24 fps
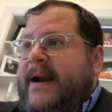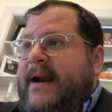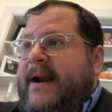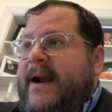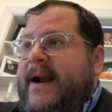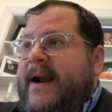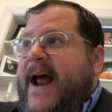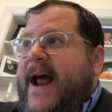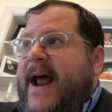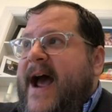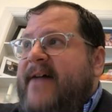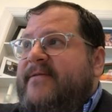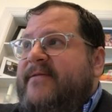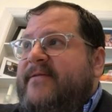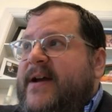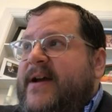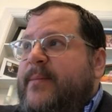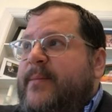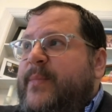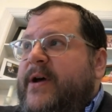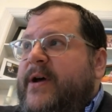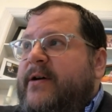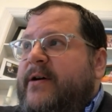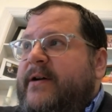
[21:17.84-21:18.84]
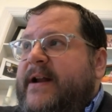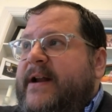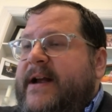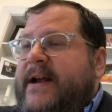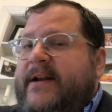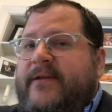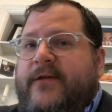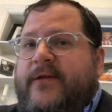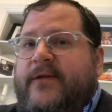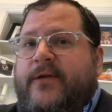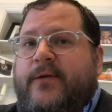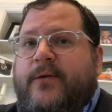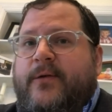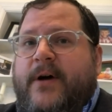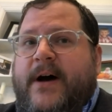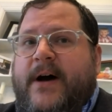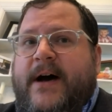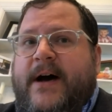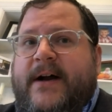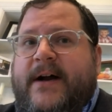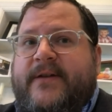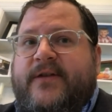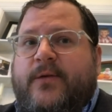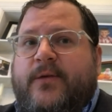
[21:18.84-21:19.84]
have the ability
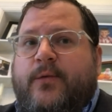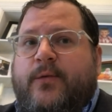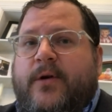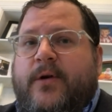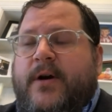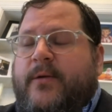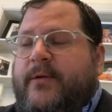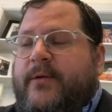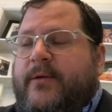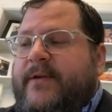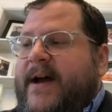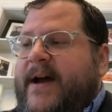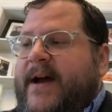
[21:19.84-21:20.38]
to work with